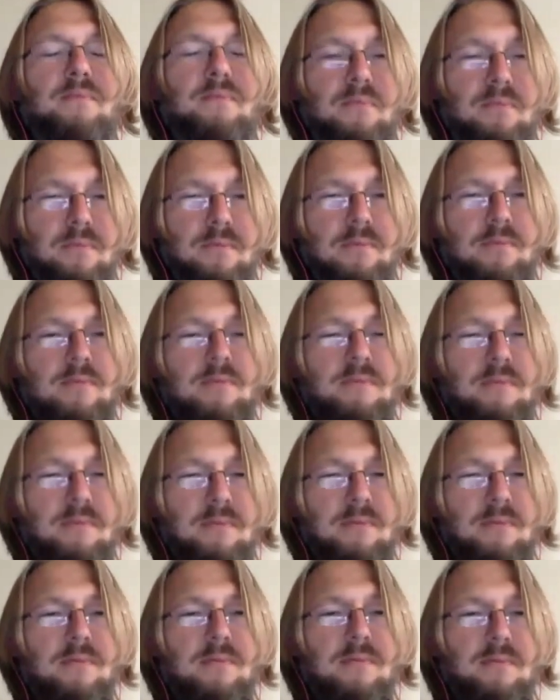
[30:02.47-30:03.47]

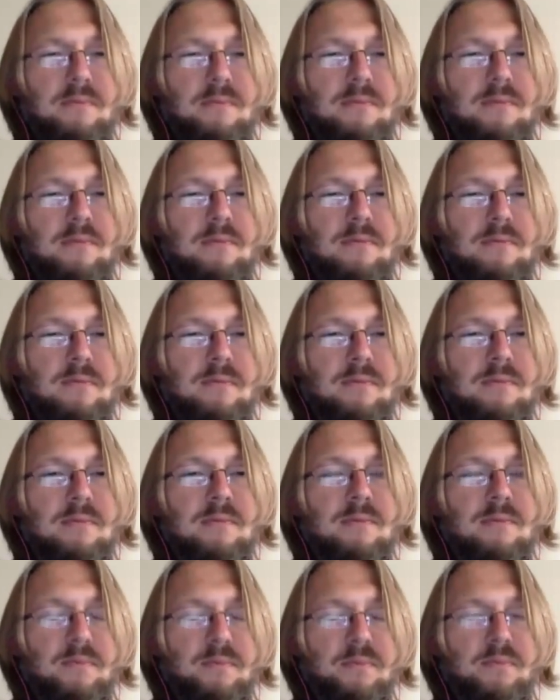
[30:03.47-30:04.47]

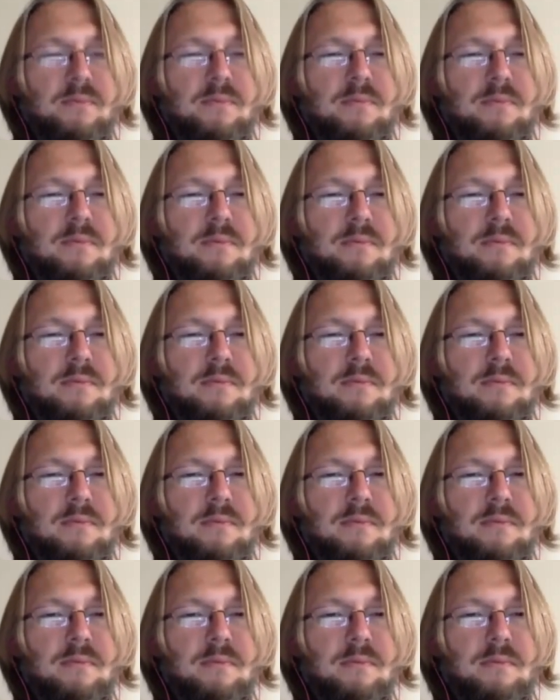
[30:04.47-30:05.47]

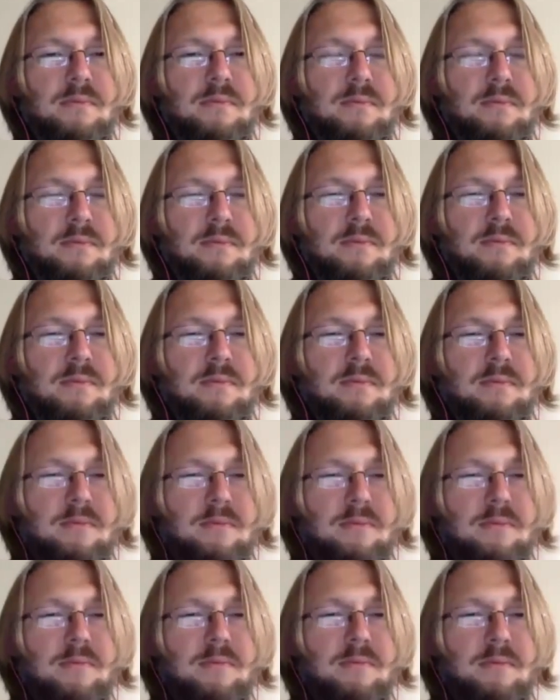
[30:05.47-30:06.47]

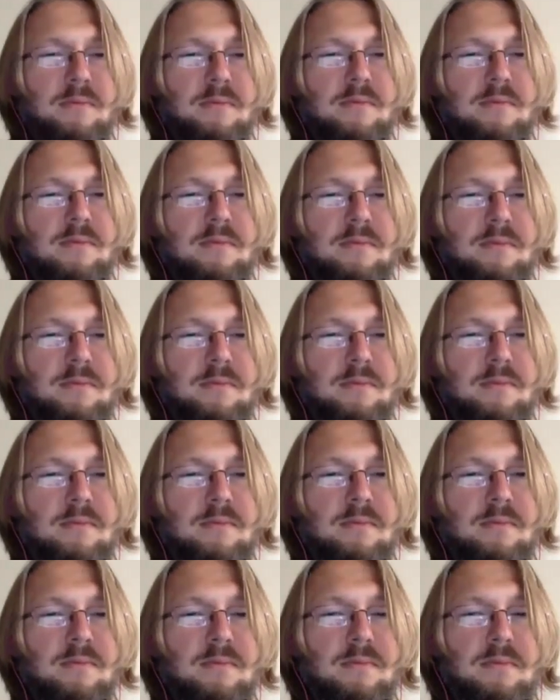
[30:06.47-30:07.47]

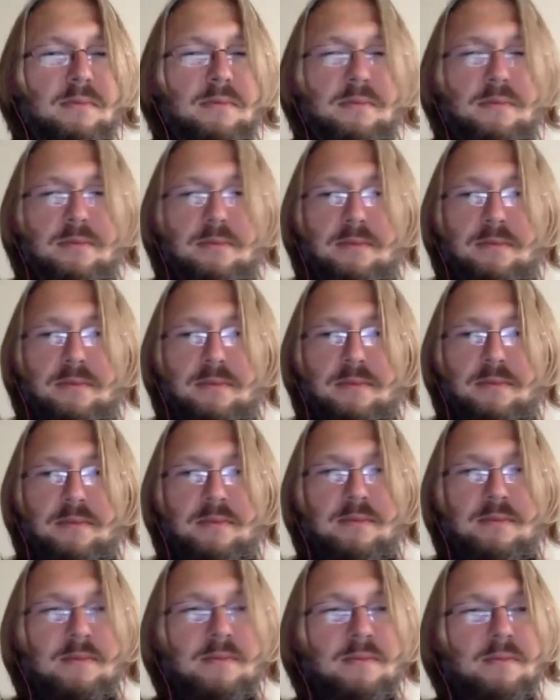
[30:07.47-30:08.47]

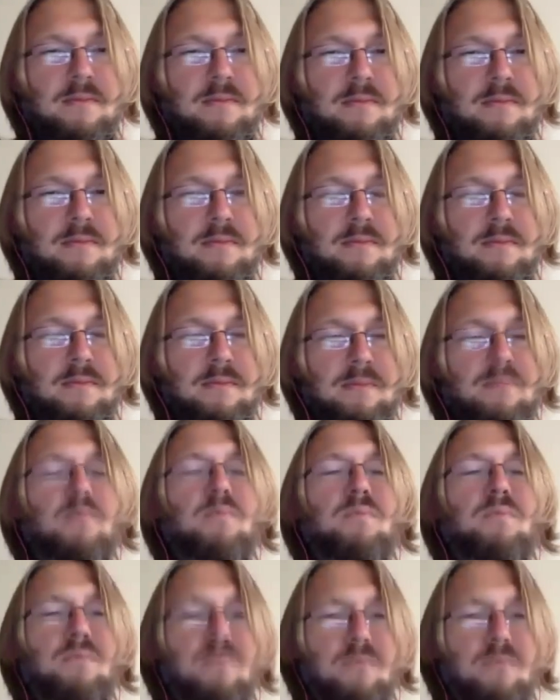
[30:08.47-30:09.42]
[no speech]